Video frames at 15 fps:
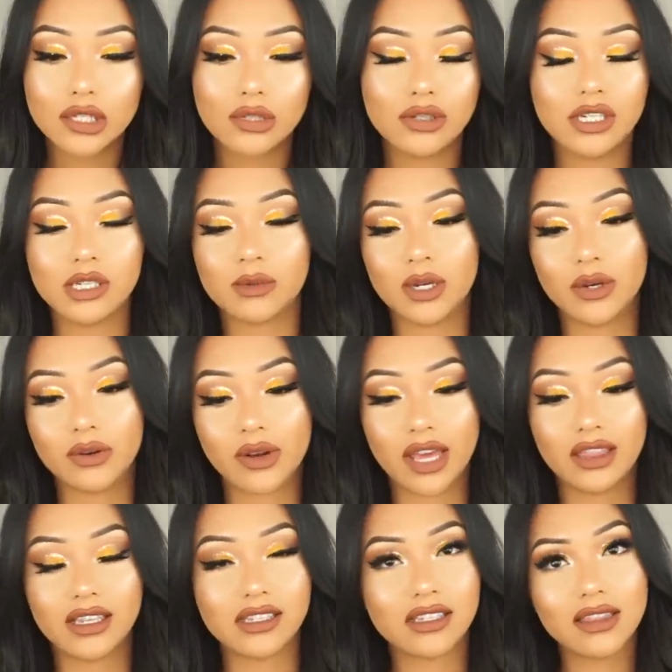to just
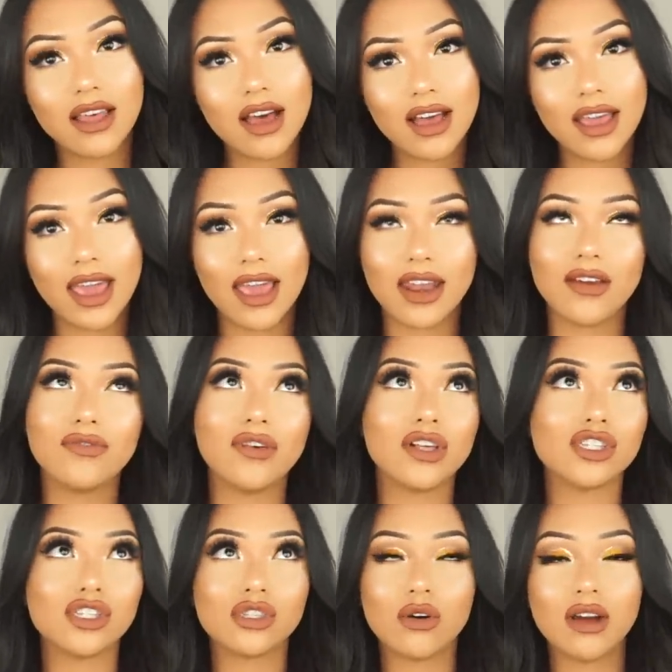recreate this look and I
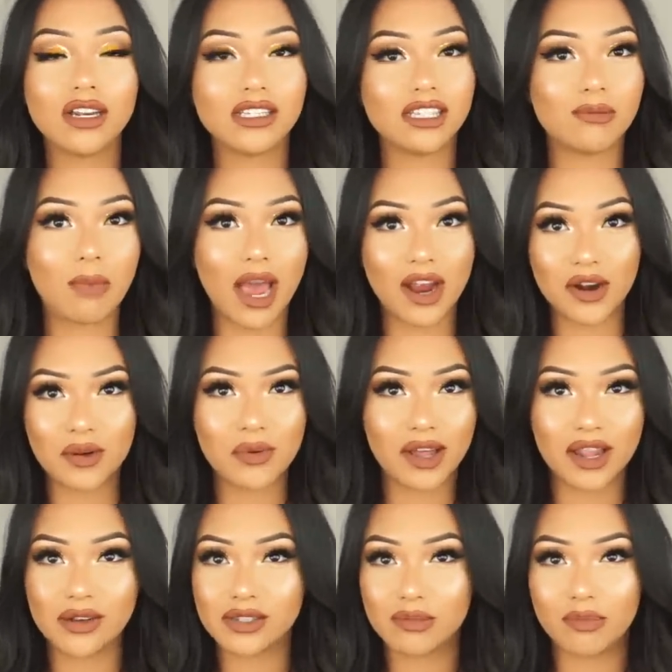felt so uninspired
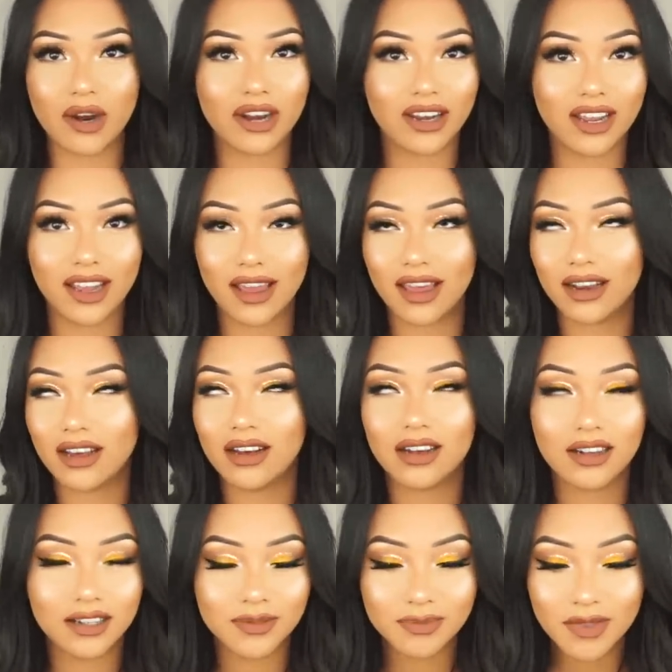while I was pregnant and
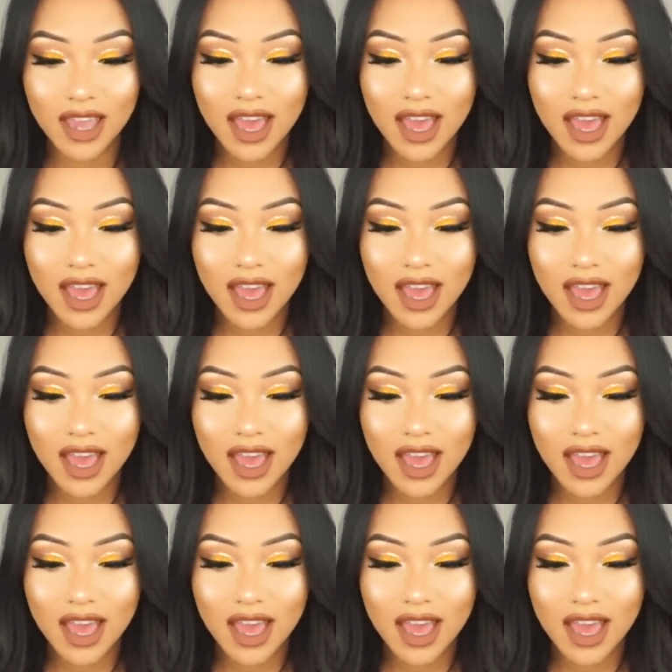ugh,